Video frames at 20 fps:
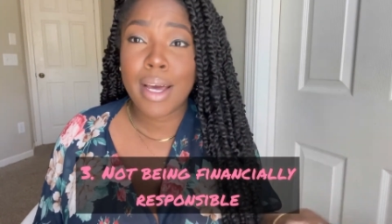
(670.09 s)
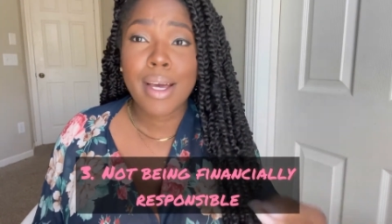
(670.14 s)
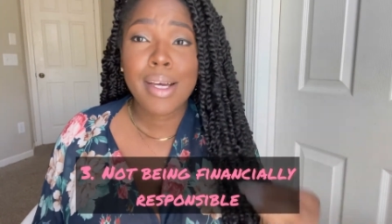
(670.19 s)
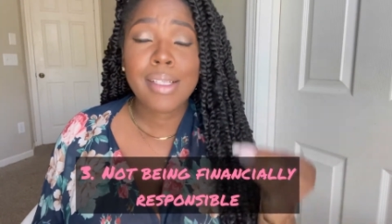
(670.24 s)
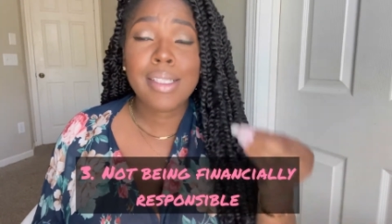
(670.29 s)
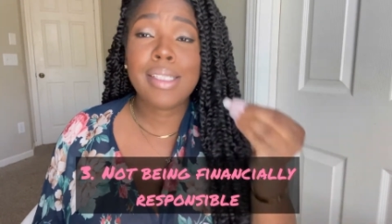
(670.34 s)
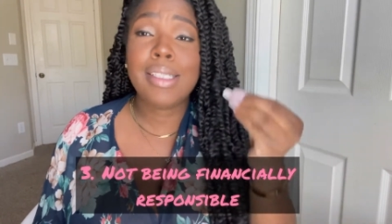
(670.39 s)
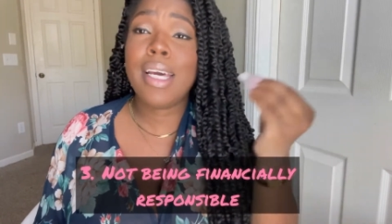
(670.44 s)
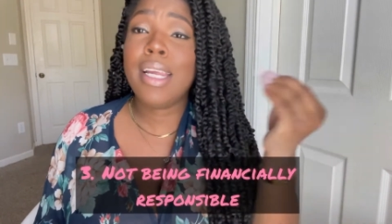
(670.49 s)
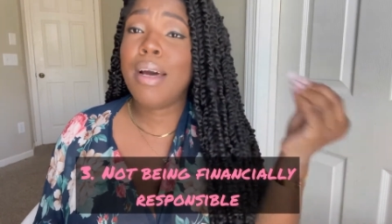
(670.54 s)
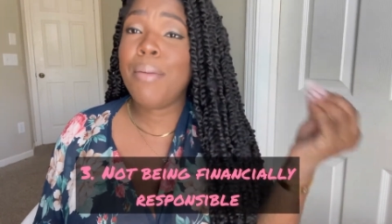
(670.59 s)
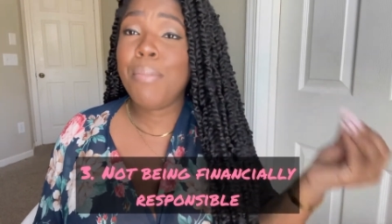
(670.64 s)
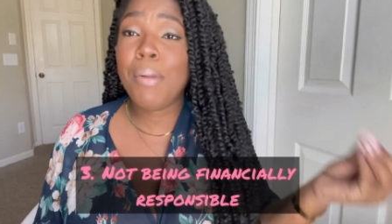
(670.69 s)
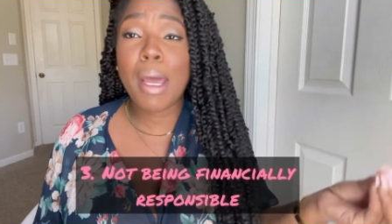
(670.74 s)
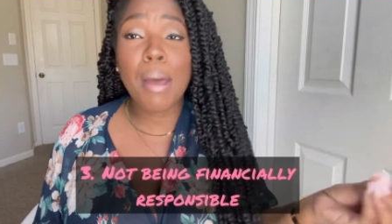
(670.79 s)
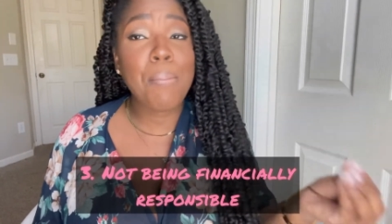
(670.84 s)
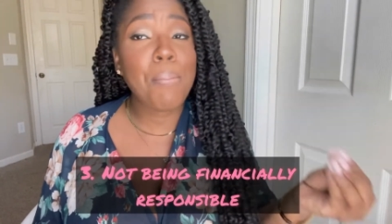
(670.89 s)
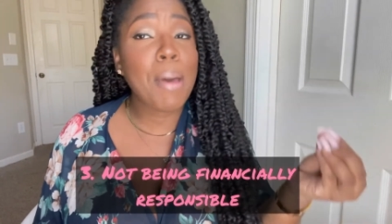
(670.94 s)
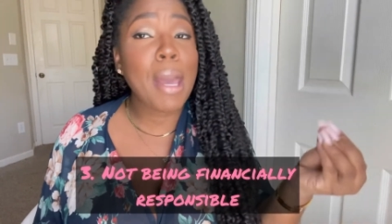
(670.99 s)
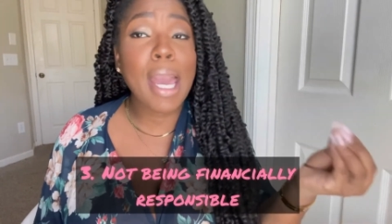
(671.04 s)
Set up
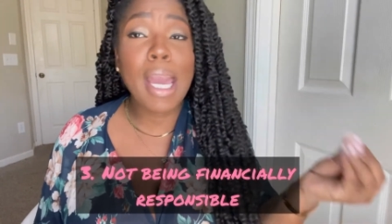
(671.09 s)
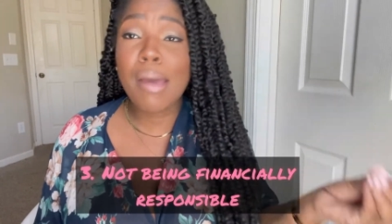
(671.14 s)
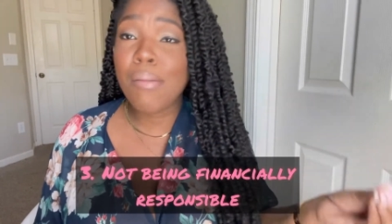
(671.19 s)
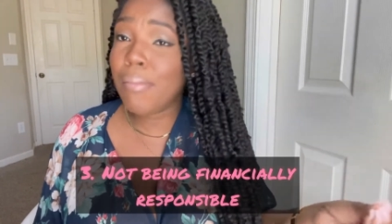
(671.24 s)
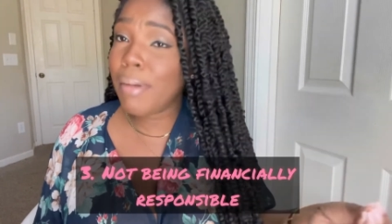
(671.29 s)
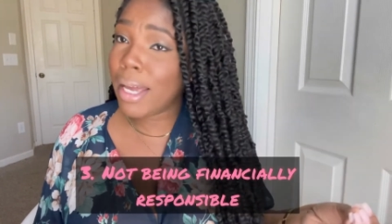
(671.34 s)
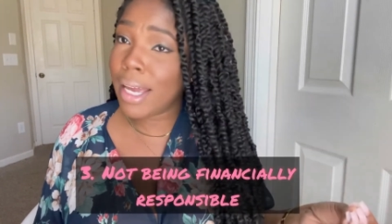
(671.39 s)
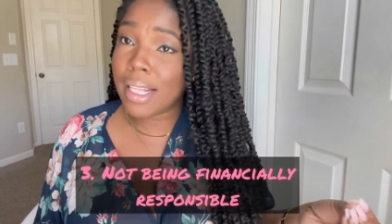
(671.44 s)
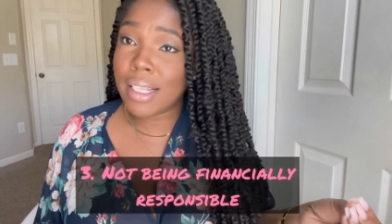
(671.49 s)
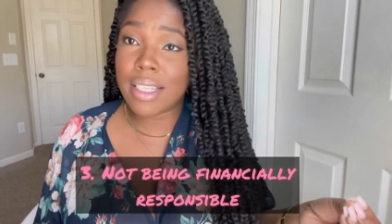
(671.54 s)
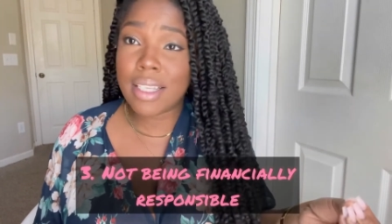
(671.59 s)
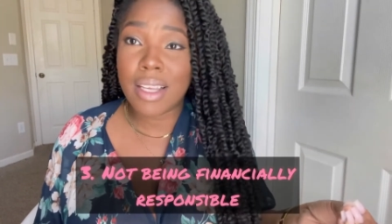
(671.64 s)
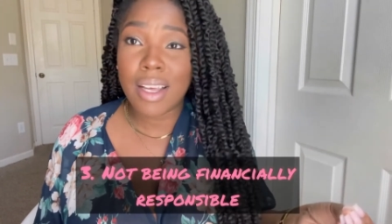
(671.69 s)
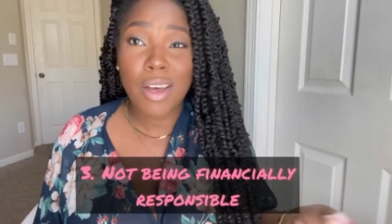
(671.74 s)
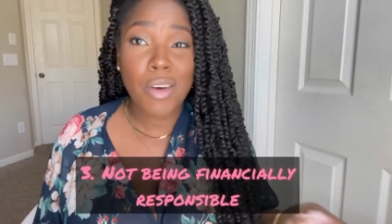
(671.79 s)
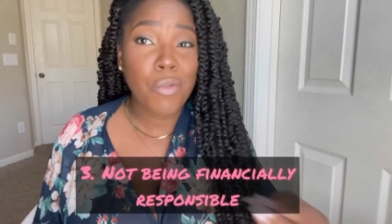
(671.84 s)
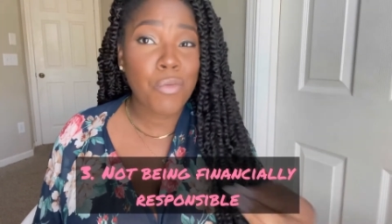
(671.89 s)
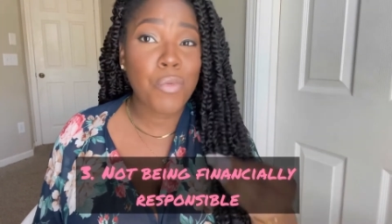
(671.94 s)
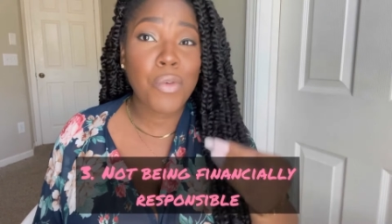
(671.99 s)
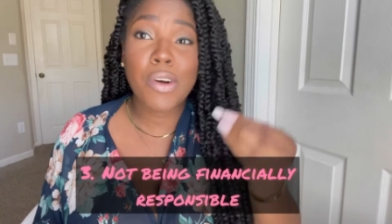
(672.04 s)
that payment
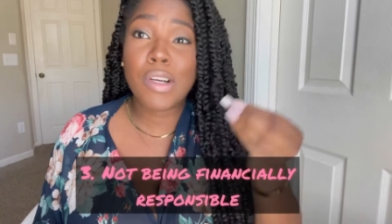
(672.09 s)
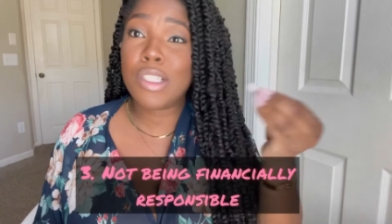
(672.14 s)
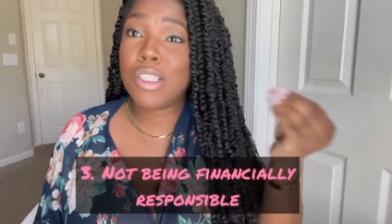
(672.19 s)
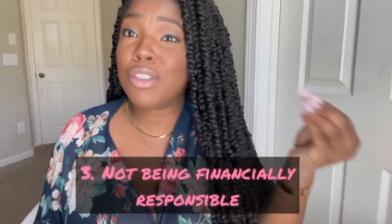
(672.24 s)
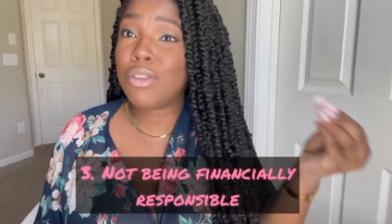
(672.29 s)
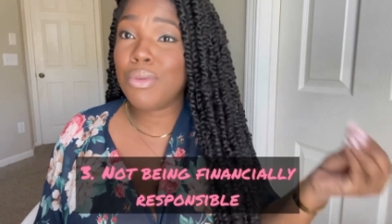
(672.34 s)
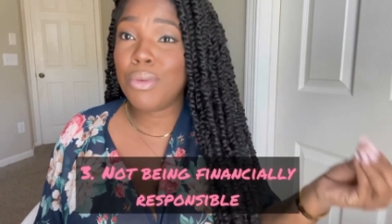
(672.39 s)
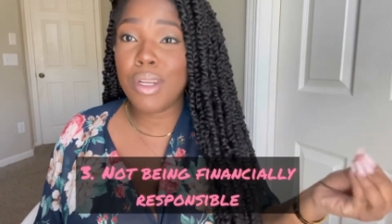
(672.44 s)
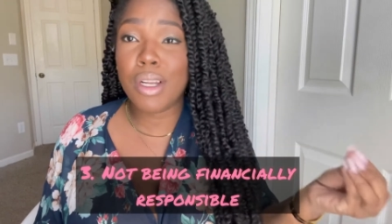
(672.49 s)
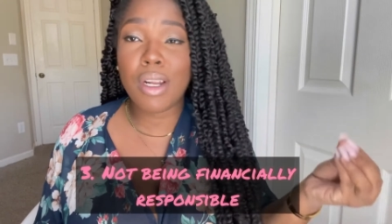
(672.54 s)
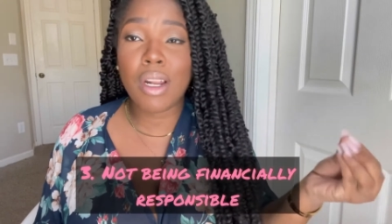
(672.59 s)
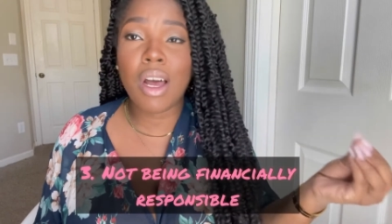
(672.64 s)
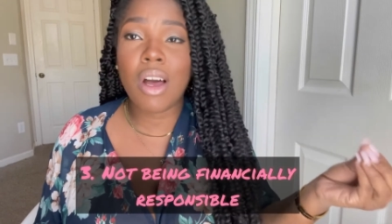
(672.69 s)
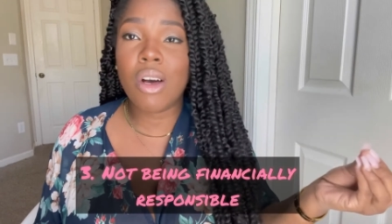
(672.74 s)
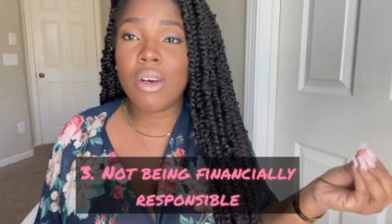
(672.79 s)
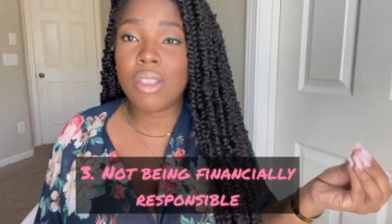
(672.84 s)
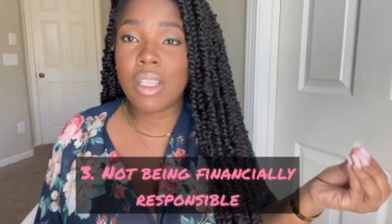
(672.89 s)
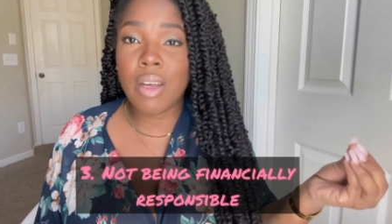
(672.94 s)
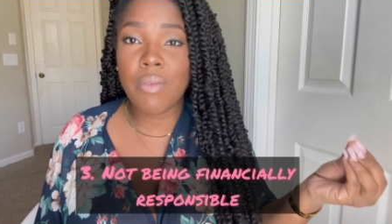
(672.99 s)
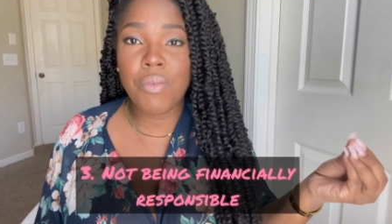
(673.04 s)
for student
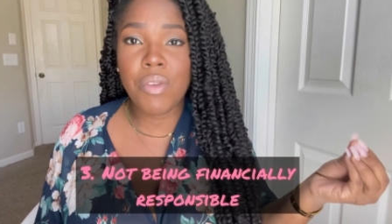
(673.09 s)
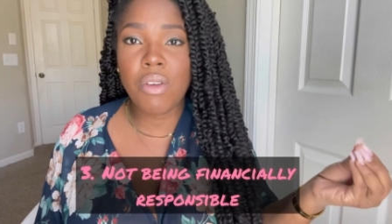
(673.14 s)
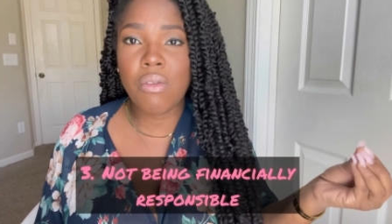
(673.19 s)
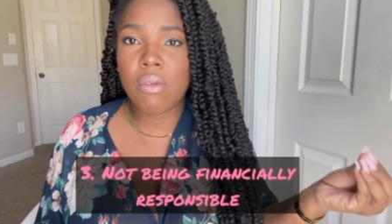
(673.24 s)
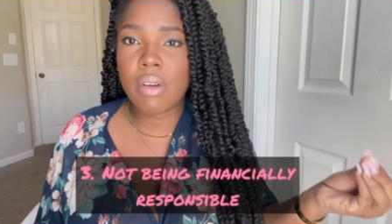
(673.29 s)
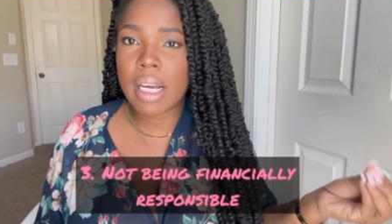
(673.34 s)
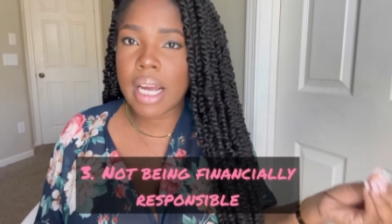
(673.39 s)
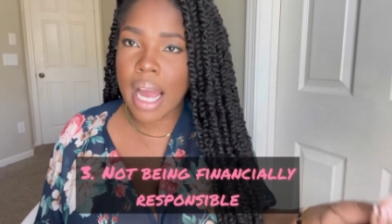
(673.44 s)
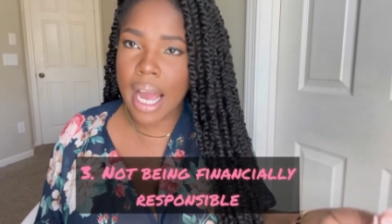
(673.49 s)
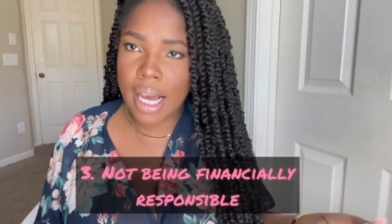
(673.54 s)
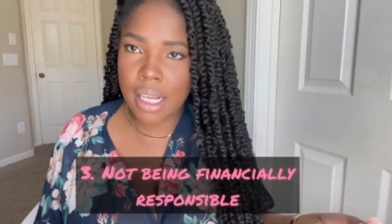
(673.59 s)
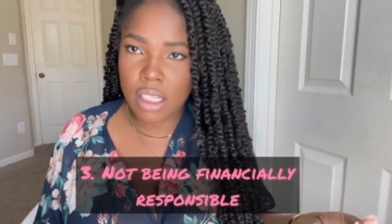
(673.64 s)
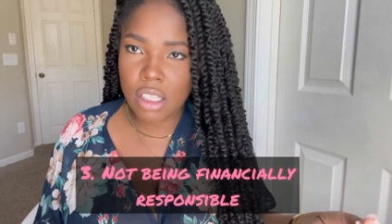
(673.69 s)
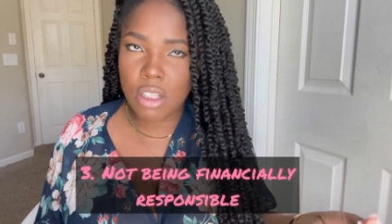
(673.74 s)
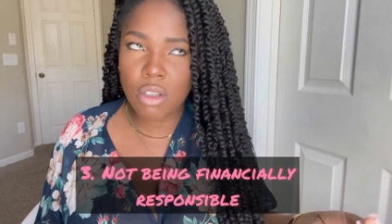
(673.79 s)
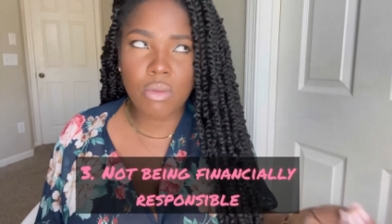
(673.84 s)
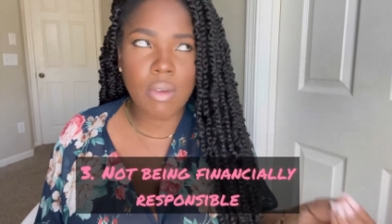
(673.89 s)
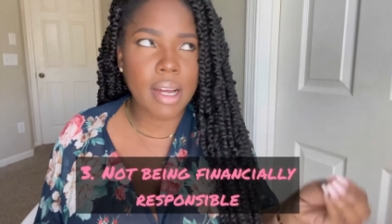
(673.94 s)
loans if you got to.